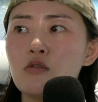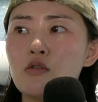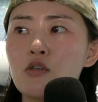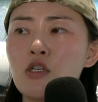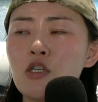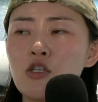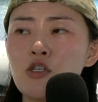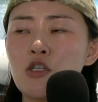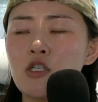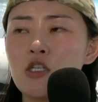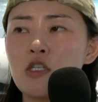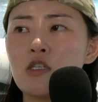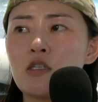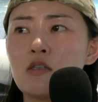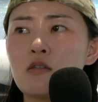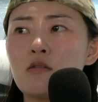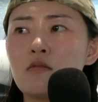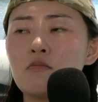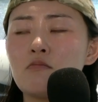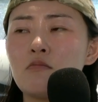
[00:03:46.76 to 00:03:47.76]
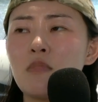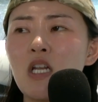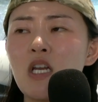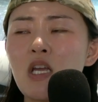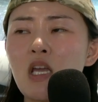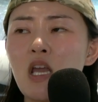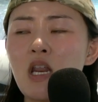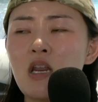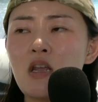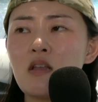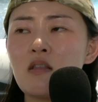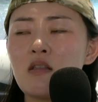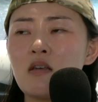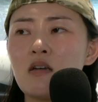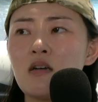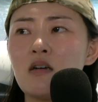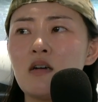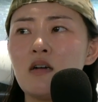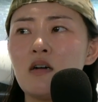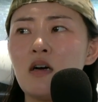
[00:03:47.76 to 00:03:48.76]
just mitigating
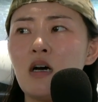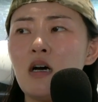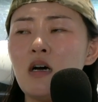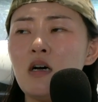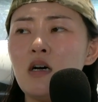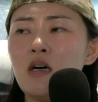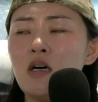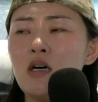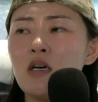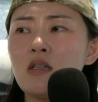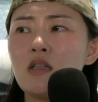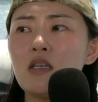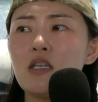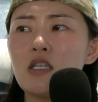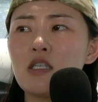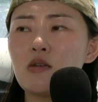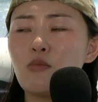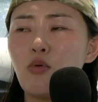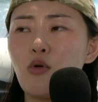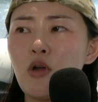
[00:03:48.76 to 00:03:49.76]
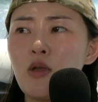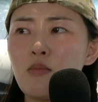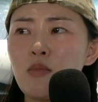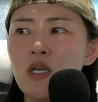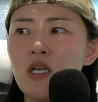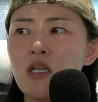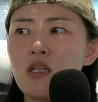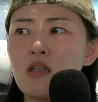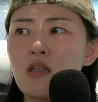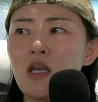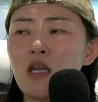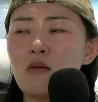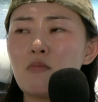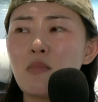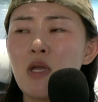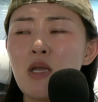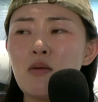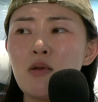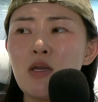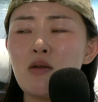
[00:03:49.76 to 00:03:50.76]
the disappointment, like
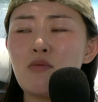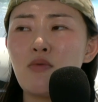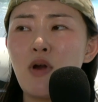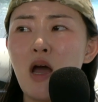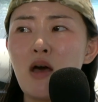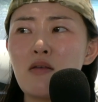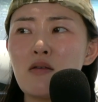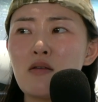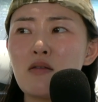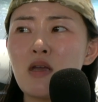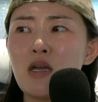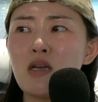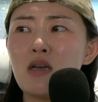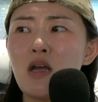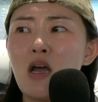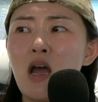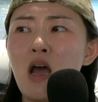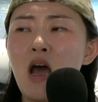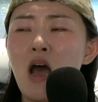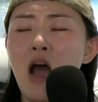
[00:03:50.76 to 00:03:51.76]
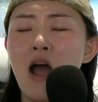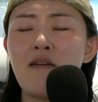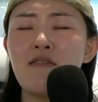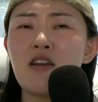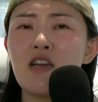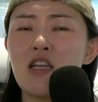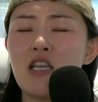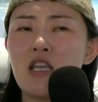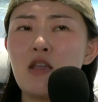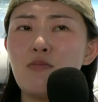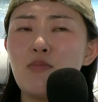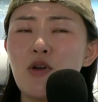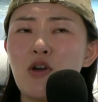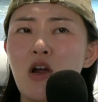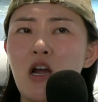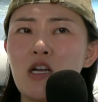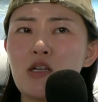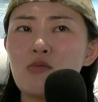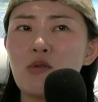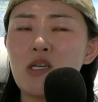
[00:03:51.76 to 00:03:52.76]
maybe rather than having to keep your
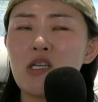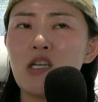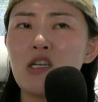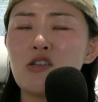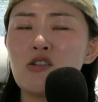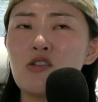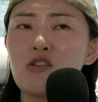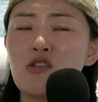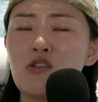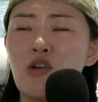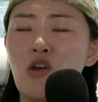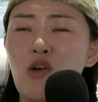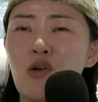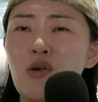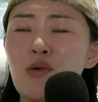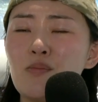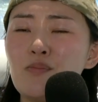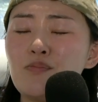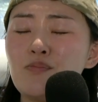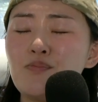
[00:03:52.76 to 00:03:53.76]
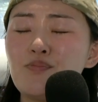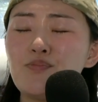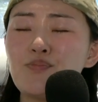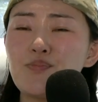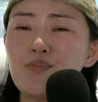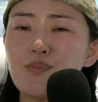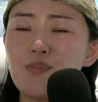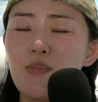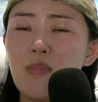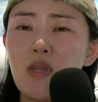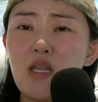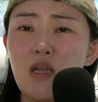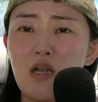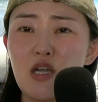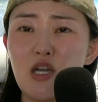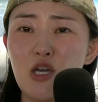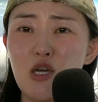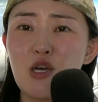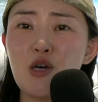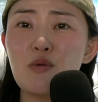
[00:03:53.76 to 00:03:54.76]
expectations low,
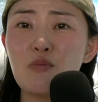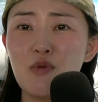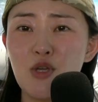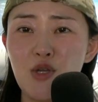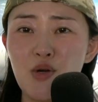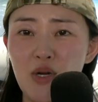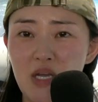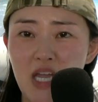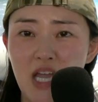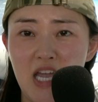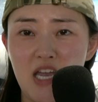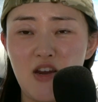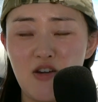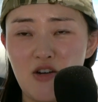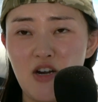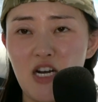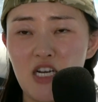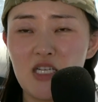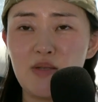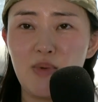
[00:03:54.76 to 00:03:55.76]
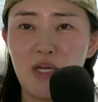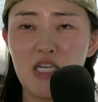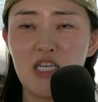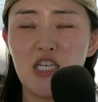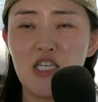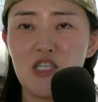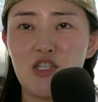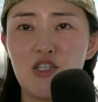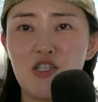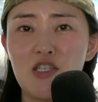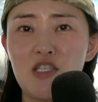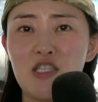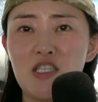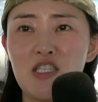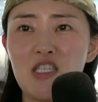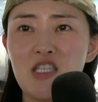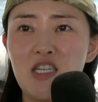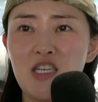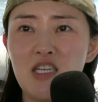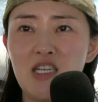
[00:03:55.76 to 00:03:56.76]
communicate your
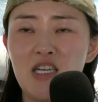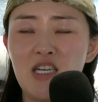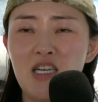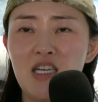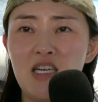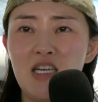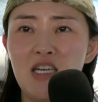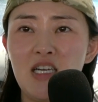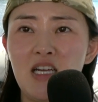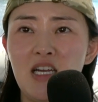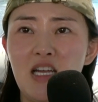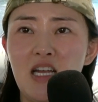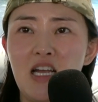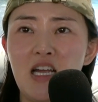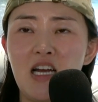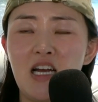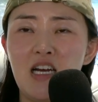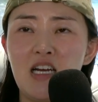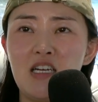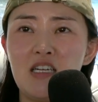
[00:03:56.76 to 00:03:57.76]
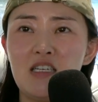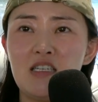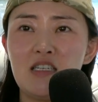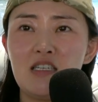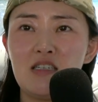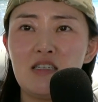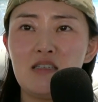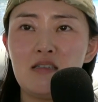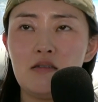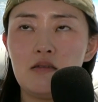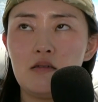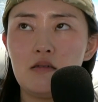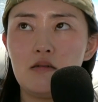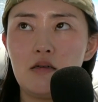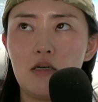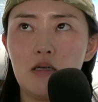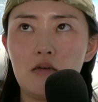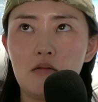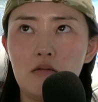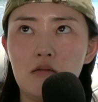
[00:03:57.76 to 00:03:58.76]
expectations and
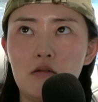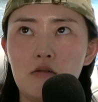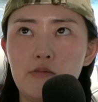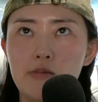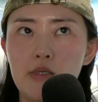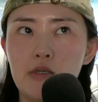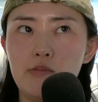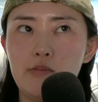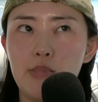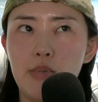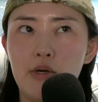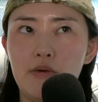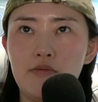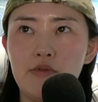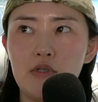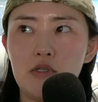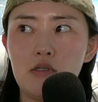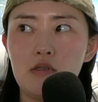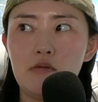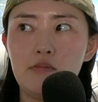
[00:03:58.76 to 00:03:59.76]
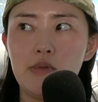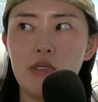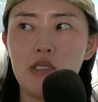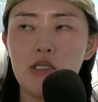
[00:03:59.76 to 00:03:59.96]
add a little bit of buffer to be